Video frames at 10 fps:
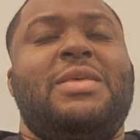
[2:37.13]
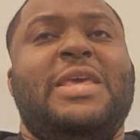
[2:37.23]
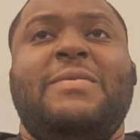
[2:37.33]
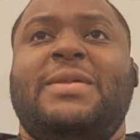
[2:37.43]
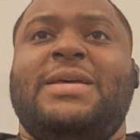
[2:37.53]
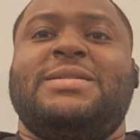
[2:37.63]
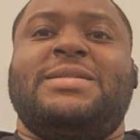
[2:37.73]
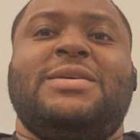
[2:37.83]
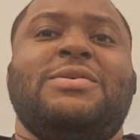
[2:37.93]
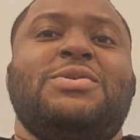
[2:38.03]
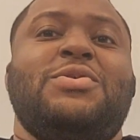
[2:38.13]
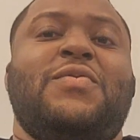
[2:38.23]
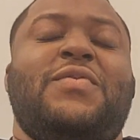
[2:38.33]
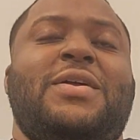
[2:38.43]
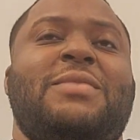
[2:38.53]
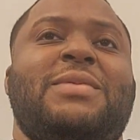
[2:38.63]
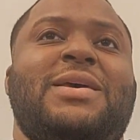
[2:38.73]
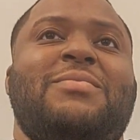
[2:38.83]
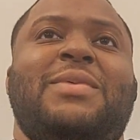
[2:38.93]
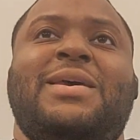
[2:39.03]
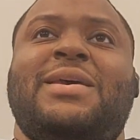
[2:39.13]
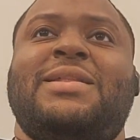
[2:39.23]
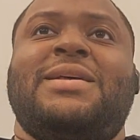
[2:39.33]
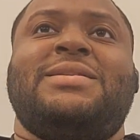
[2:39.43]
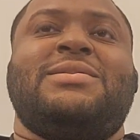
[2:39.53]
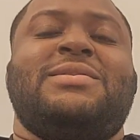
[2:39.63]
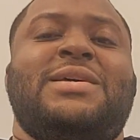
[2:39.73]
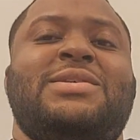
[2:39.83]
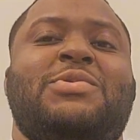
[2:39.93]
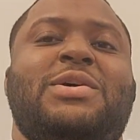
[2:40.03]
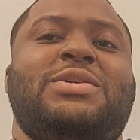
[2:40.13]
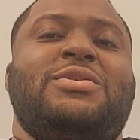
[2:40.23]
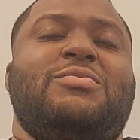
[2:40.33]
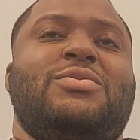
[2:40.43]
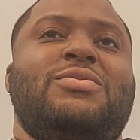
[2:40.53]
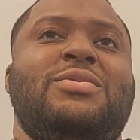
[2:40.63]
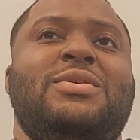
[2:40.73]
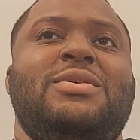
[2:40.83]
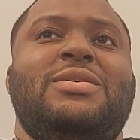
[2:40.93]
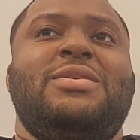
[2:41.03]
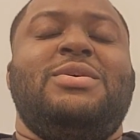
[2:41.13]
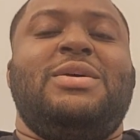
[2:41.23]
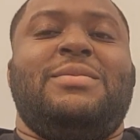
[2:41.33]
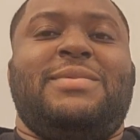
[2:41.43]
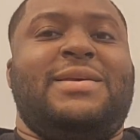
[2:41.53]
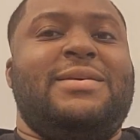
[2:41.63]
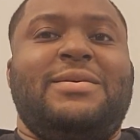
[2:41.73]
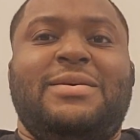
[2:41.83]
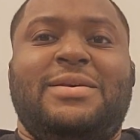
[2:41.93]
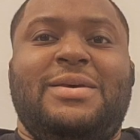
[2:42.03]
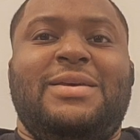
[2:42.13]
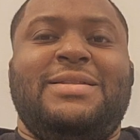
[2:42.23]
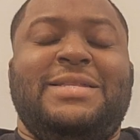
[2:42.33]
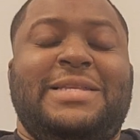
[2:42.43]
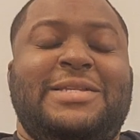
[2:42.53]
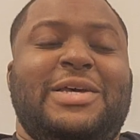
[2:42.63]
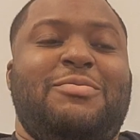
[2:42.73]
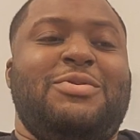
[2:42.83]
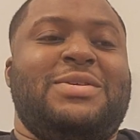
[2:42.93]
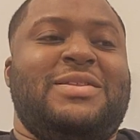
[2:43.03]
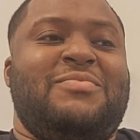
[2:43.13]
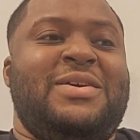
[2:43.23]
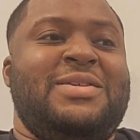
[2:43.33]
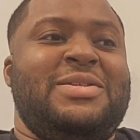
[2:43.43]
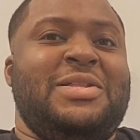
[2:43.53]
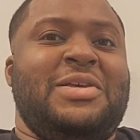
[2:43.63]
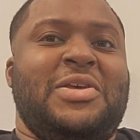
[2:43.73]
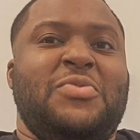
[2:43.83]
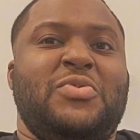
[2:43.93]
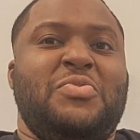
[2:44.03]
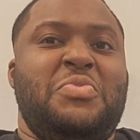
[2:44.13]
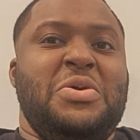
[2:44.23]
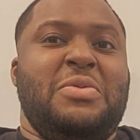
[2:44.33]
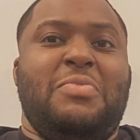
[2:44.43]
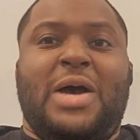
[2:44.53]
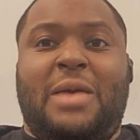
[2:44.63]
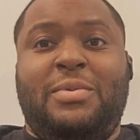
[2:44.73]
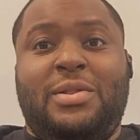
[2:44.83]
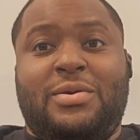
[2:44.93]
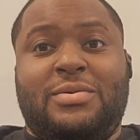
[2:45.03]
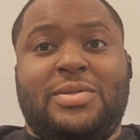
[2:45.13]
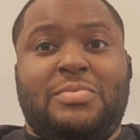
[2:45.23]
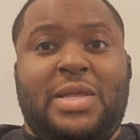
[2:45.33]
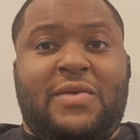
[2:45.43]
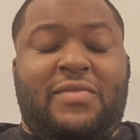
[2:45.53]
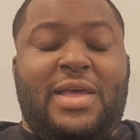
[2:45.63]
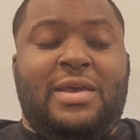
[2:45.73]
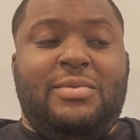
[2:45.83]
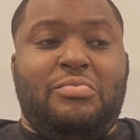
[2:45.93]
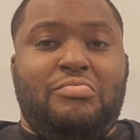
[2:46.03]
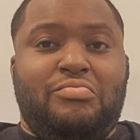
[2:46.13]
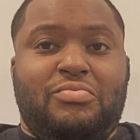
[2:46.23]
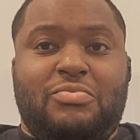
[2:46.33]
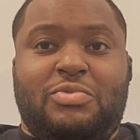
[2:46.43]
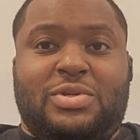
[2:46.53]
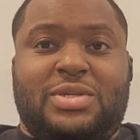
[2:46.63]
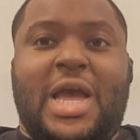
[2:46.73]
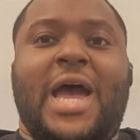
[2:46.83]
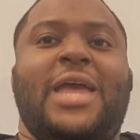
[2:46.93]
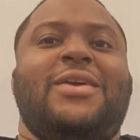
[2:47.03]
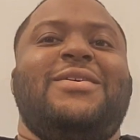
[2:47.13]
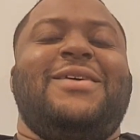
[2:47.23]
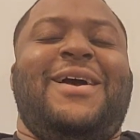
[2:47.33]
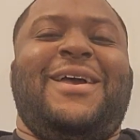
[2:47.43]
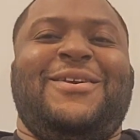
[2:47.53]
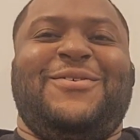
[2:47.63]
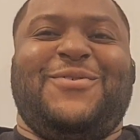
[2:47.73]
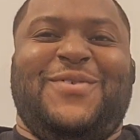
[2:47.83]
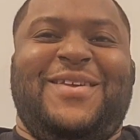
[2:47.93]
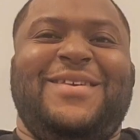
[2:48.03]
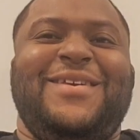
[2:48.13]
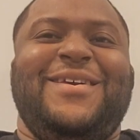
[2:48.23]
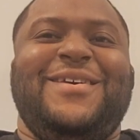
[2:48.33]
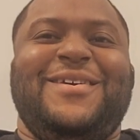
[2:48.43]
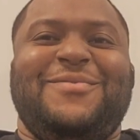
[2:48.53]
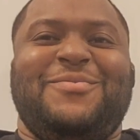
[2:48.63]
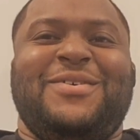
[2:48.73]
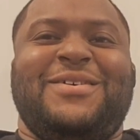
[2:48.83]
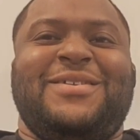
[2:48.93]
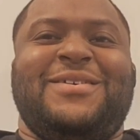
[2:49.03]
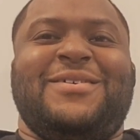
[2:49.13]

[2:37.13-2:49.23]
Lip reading: Even as a Dale Jr. fan, I'm like, man, that's questionable. I'm like, DW said the best. He's like, it would be unpopular to black flag him, which I I agree, but